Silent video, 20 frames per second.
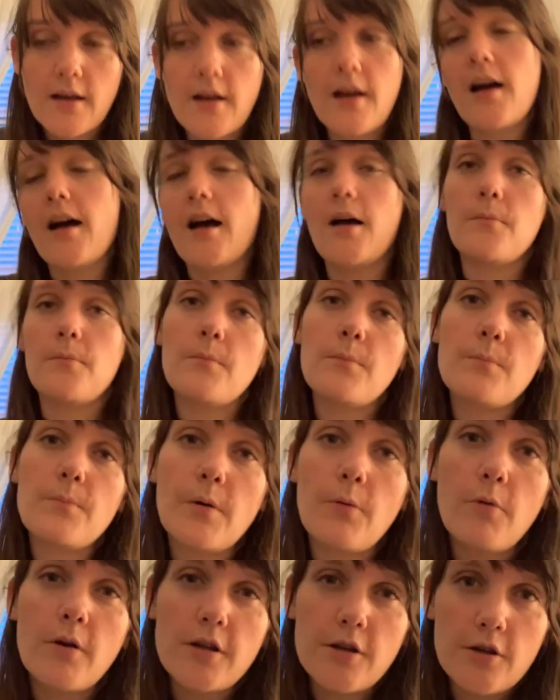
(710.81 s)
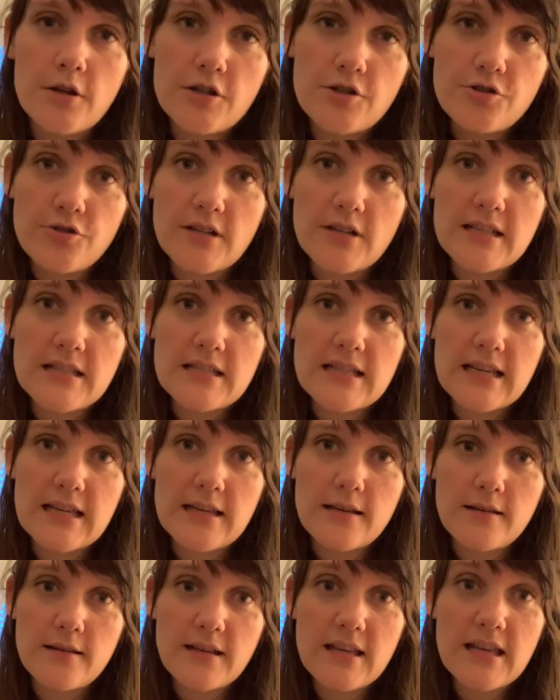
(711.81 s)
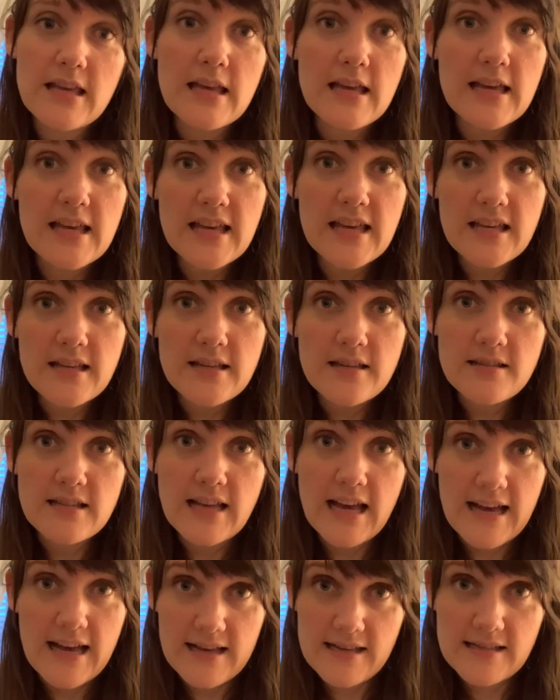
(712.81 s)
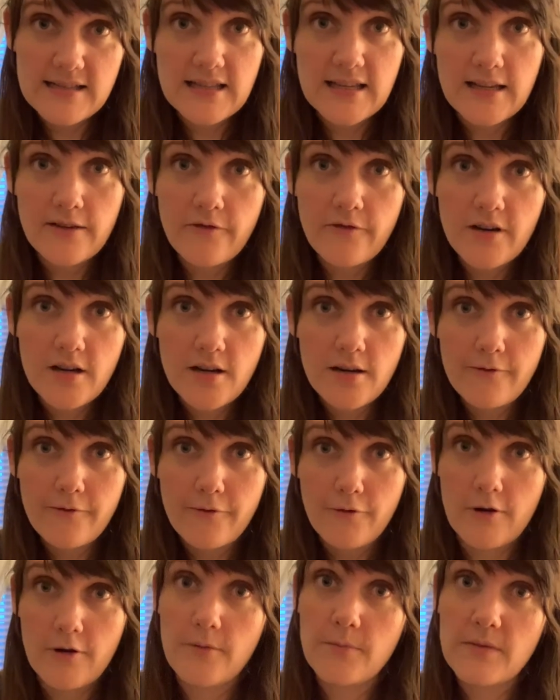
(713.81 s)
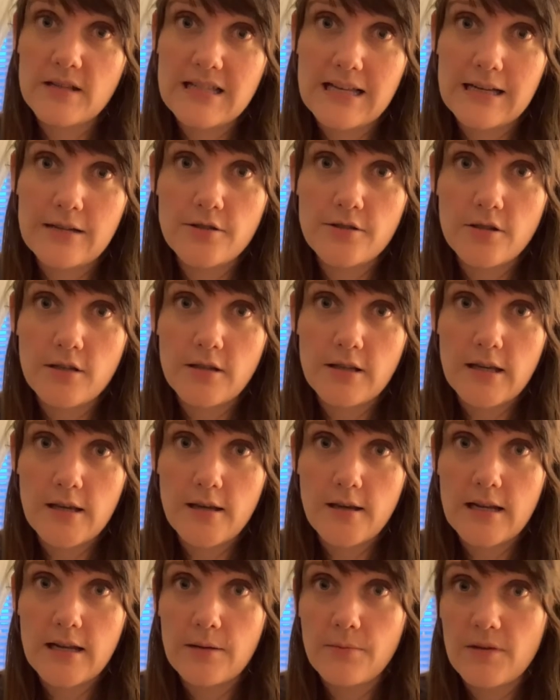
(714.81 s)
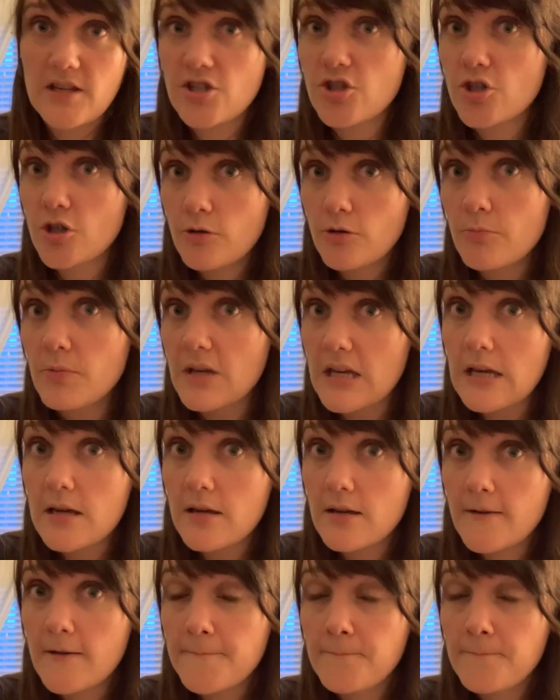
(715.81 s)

But what you're going to translate he is as in the infinitive form is actually going to be to be,